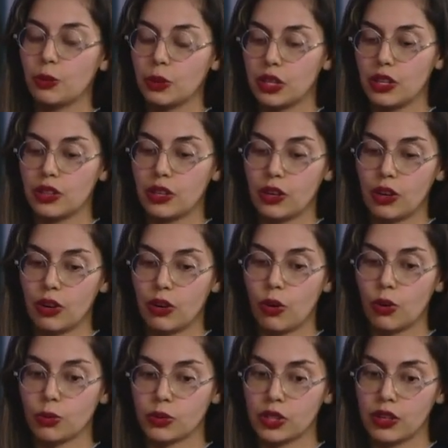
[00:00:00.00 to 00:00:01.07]
within their
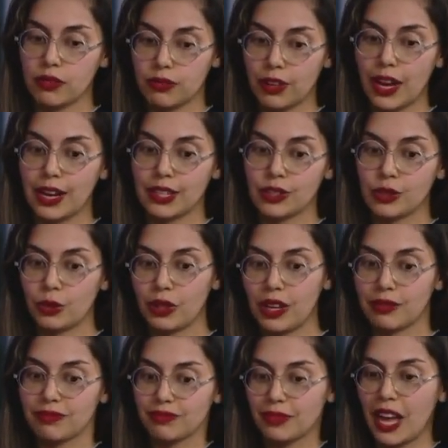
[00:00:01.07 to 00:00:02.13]
homes confined, so they